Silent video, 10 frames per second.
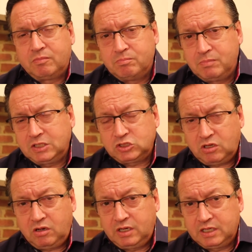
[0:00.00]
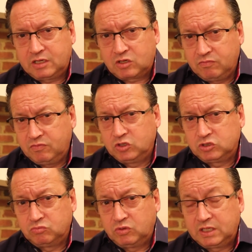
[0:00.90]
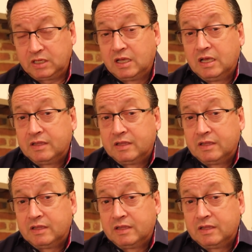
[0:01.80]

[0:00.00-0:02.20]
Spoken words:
much higher conversion rate